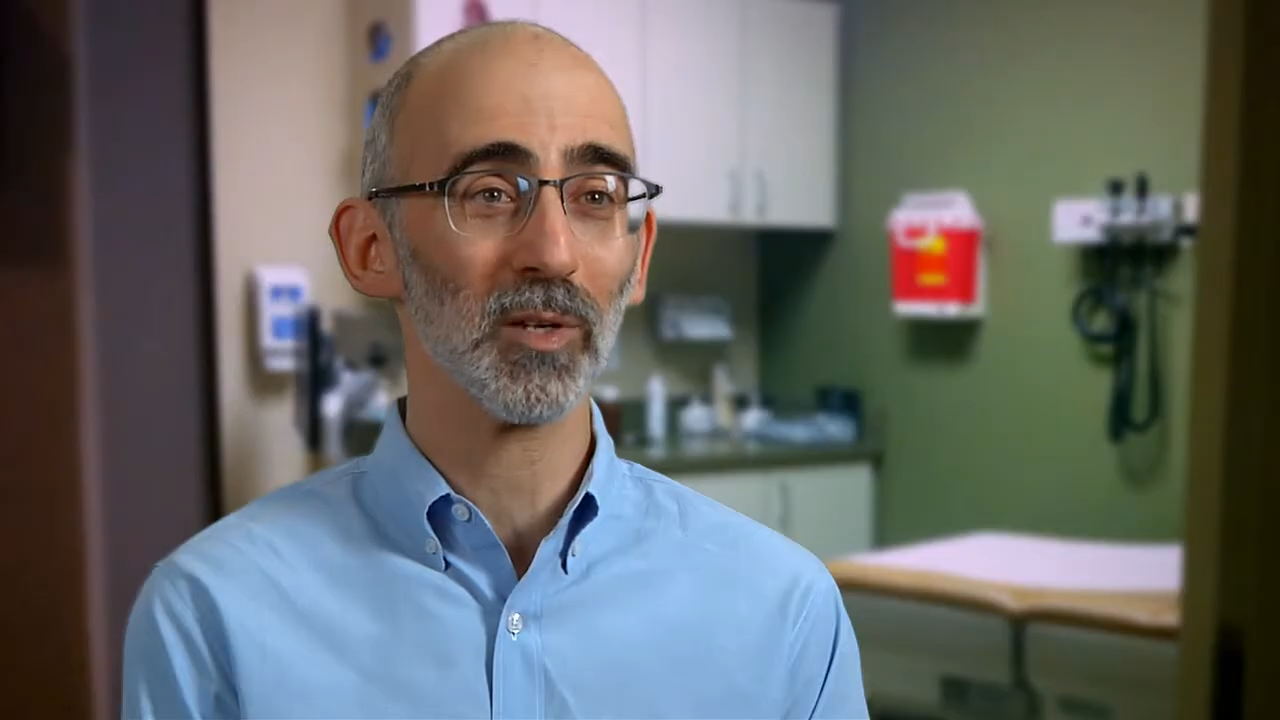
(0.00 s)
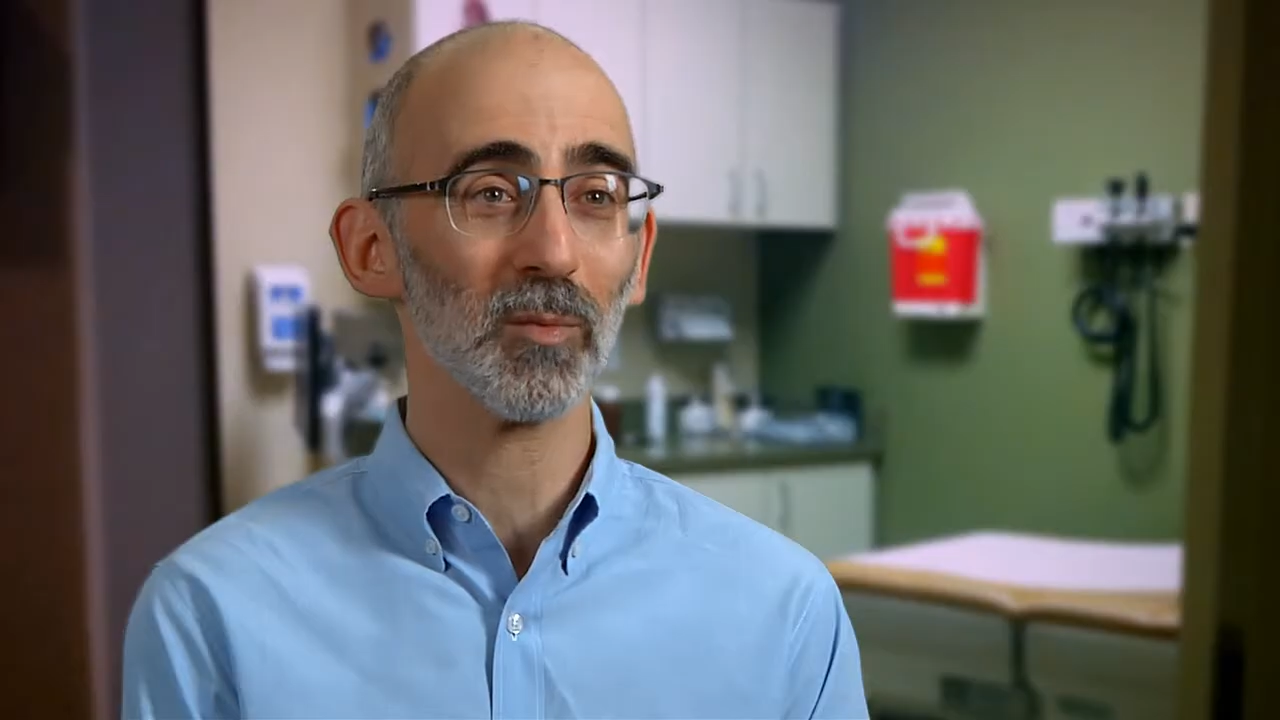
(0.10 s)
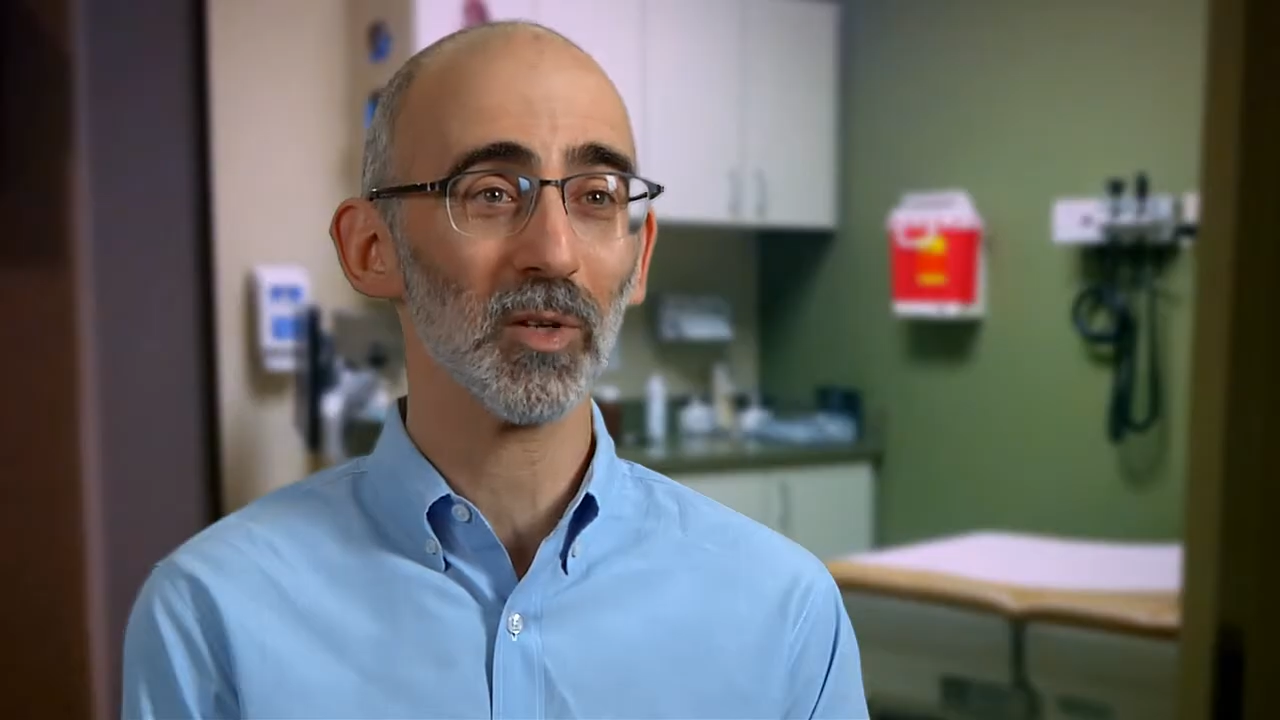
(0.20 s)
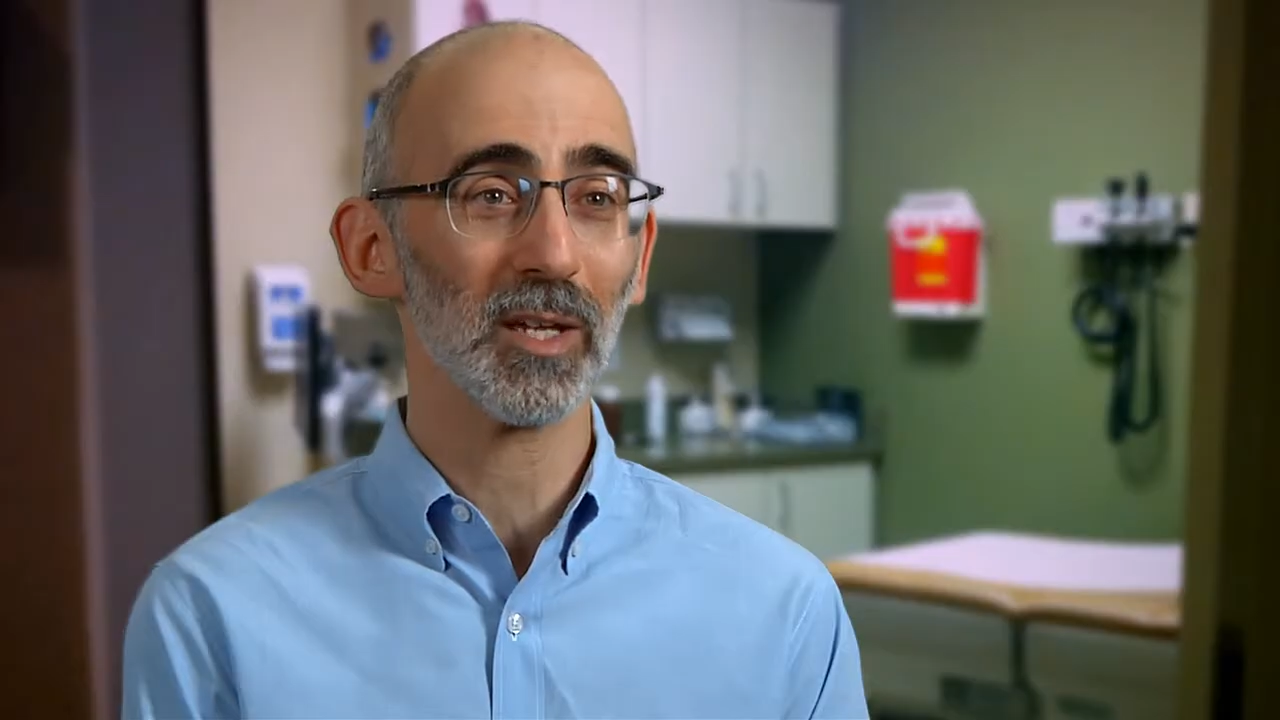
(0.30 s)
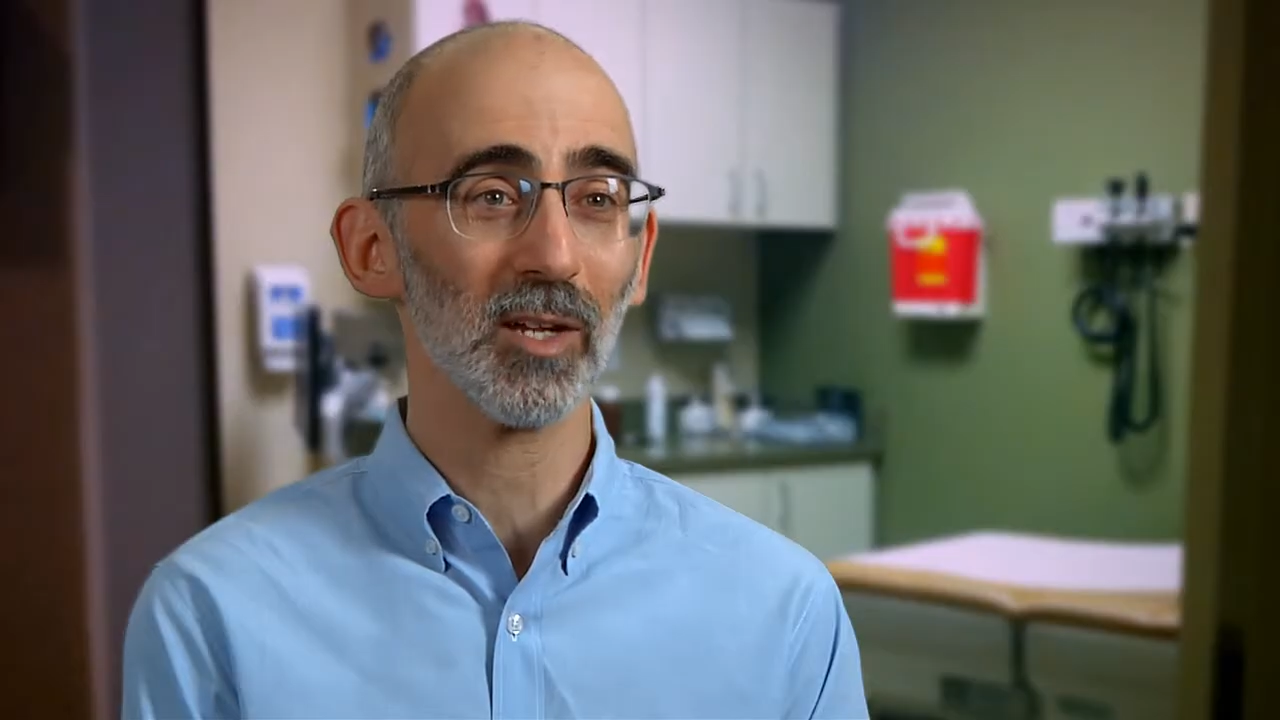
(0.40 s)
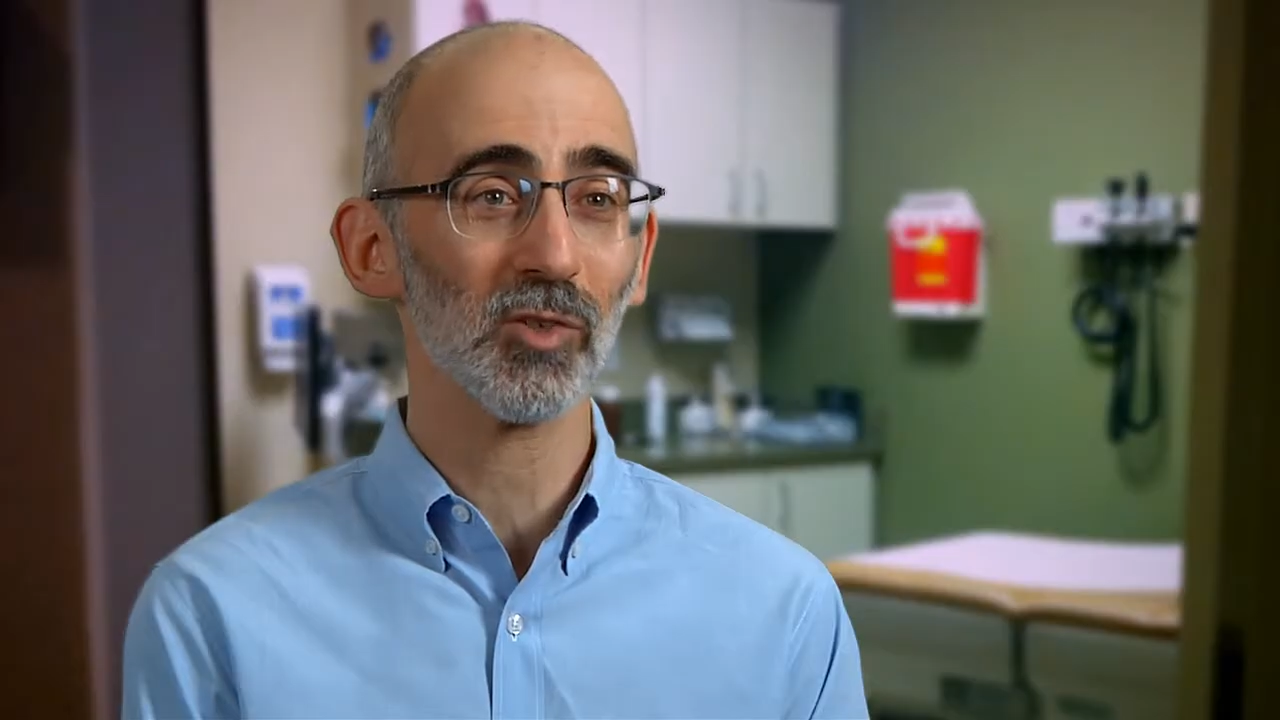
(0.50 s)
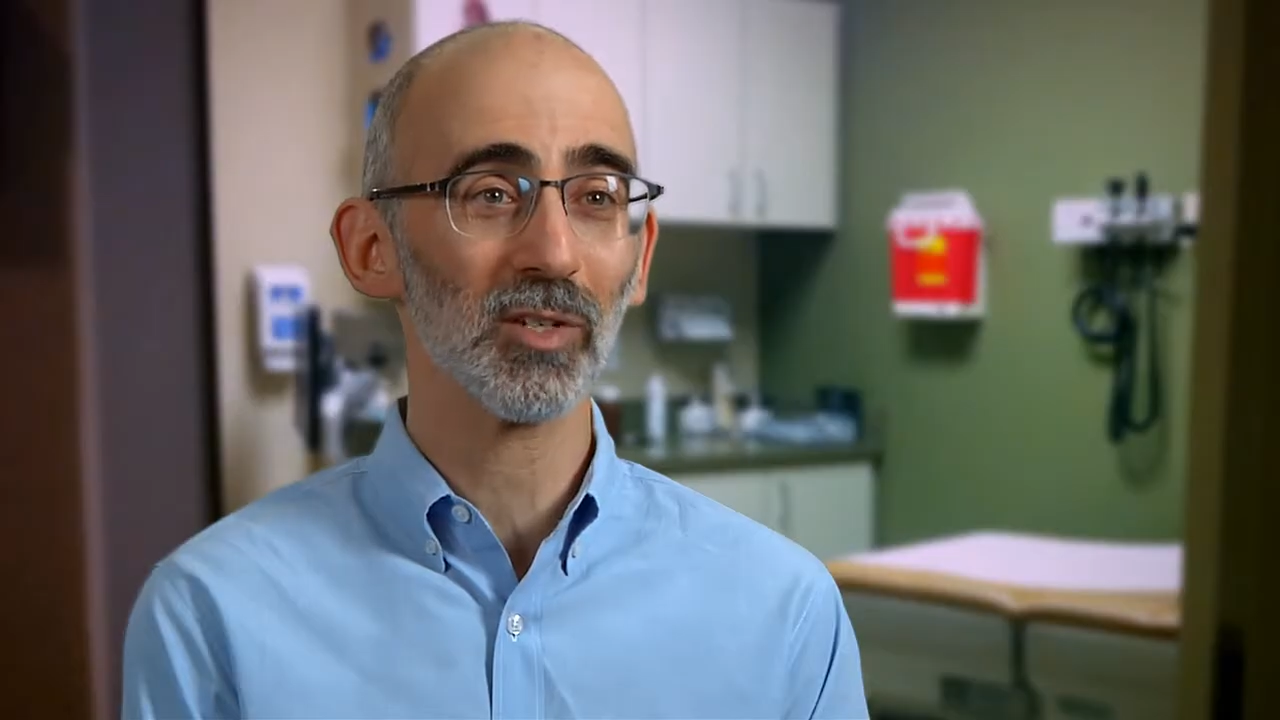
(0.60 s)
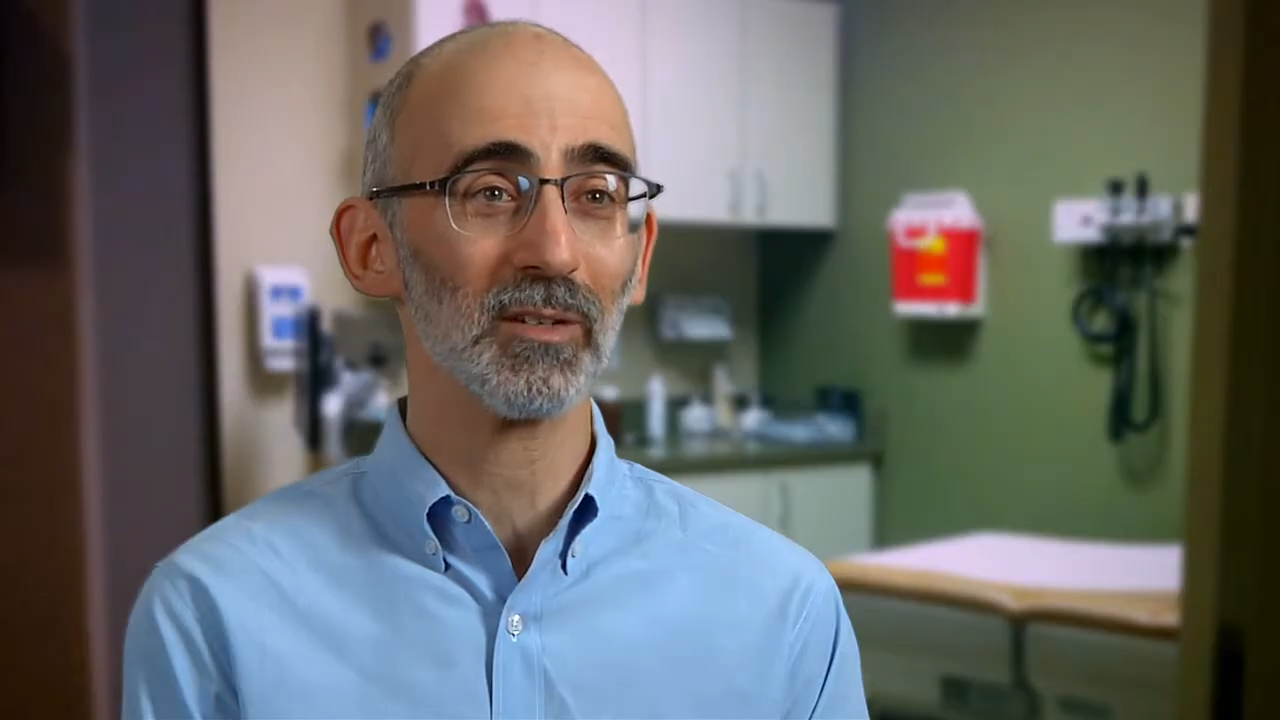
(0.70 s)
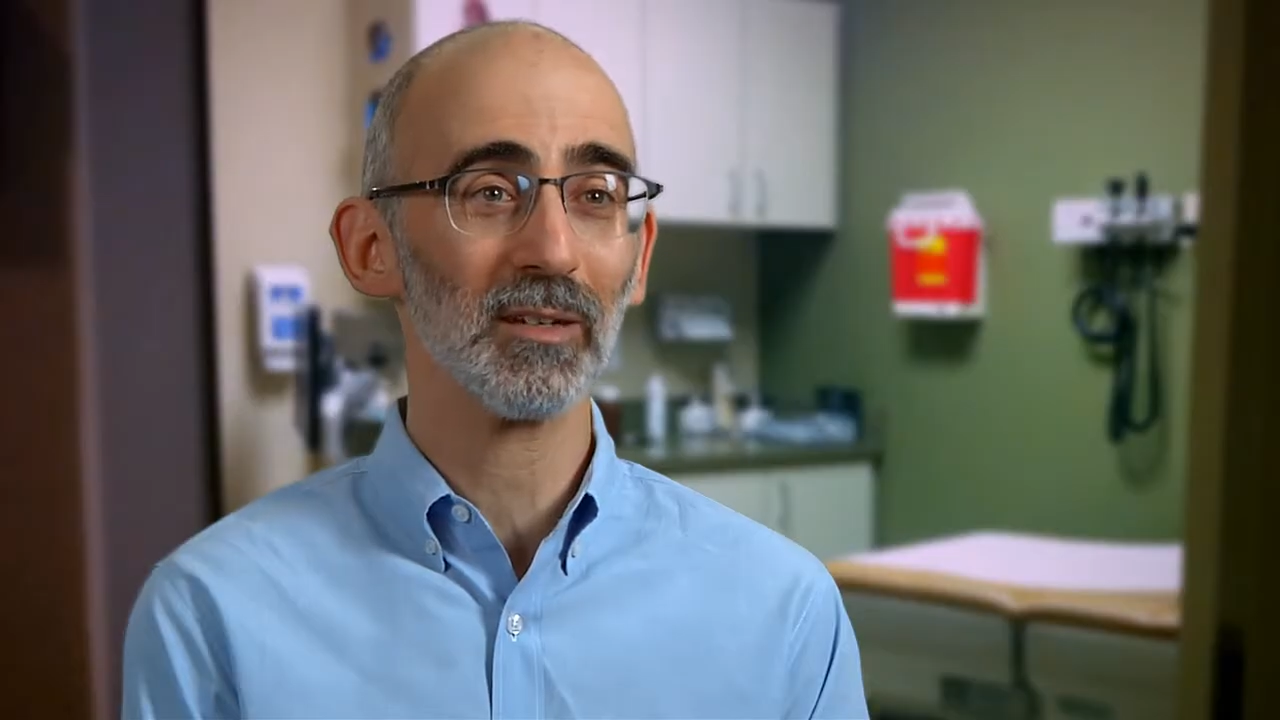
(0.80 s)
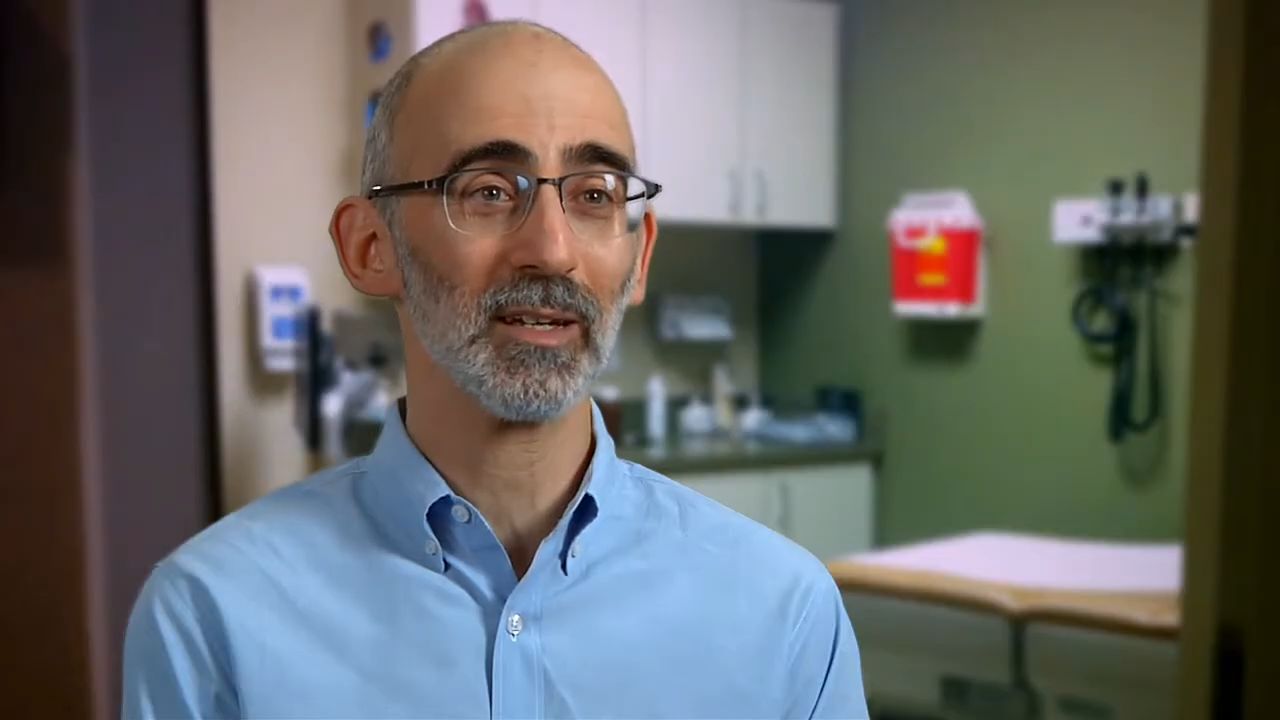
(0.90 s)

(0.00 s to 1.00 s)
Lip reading: communication